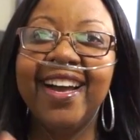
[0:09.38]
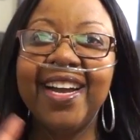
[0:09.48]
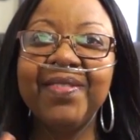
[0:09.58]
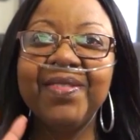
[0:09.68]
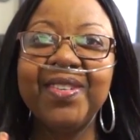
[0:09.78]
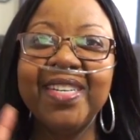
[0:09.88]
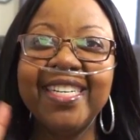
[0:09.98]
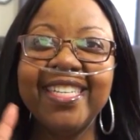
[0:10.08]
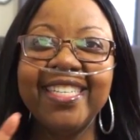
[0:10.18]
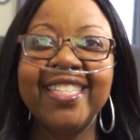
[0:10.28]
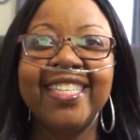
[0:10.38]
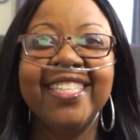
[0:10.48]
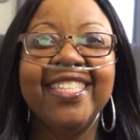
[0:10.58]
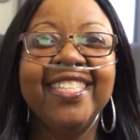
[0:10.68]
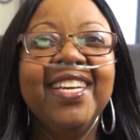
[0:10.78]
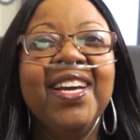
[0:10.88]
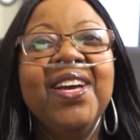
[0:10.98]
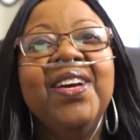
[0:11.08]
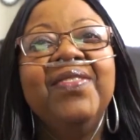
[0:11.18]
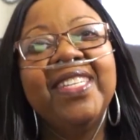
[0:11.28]
Hi, everyone.
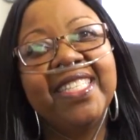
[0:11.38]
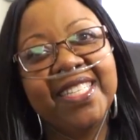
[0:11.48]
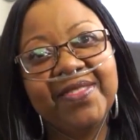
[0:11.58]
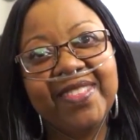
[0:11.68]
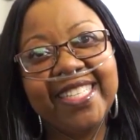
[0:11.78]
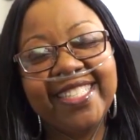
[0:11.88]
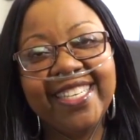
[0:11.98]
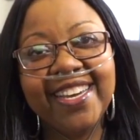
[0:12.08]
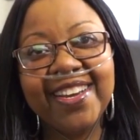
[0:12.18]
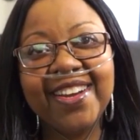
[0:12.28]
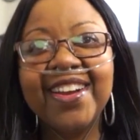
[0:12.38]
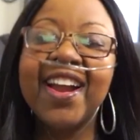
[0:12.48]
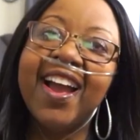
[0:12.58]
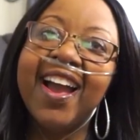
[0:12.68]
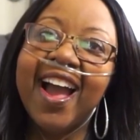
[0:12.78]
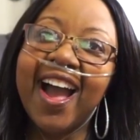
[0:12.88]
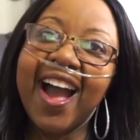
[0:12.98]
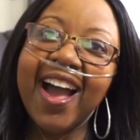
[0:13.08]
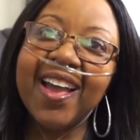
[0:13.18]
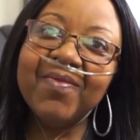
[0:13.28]
Petalisbless here.
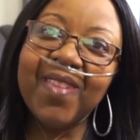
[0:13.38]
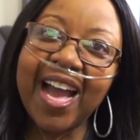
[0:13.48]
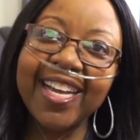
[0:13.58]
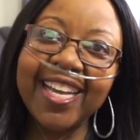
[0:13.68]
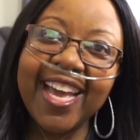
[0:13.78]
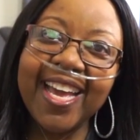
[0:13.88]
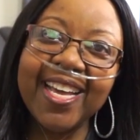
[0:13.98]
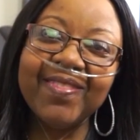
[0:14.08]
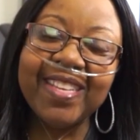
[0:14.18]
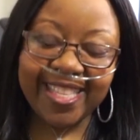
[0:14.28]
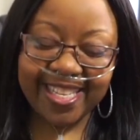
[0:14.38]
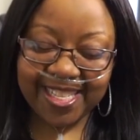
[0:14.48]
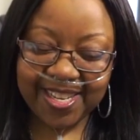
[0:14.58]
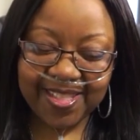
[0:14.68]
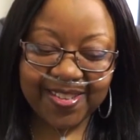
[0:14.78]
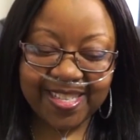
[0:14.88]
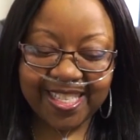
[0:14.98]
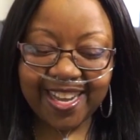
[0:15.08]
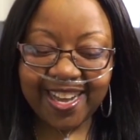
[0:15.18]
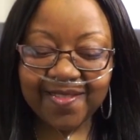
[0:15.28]
I'm back again with another
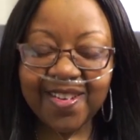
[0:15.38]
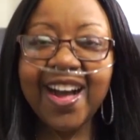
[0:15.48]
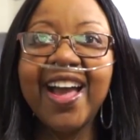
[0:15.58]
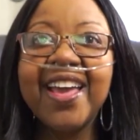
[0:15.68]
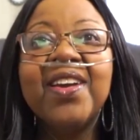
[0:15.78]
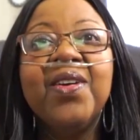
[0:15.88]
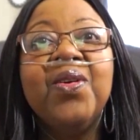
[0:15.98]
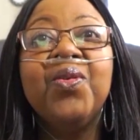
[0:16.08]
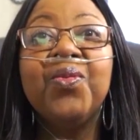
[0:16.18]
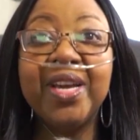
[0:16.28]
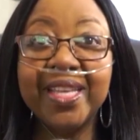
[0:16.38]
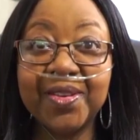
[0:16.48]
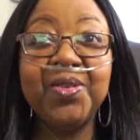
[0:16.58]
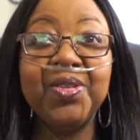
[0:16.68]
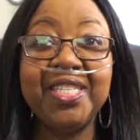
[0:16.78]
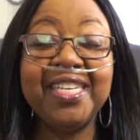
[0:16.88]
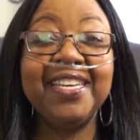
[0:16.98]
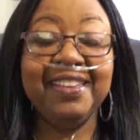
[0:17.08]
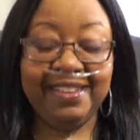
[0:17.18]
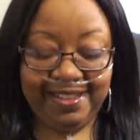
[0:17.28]
DIY with
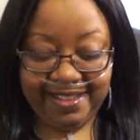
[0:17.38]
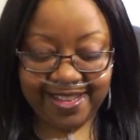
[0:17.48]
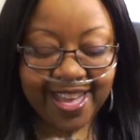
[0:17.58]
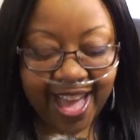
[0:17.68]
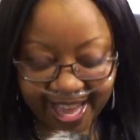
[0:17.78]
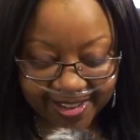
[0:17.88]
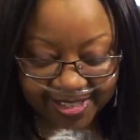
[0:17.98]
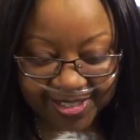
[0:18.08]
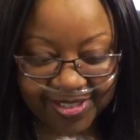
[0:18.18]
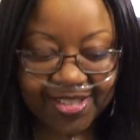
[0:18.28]
Gucci. Hi, Gucci,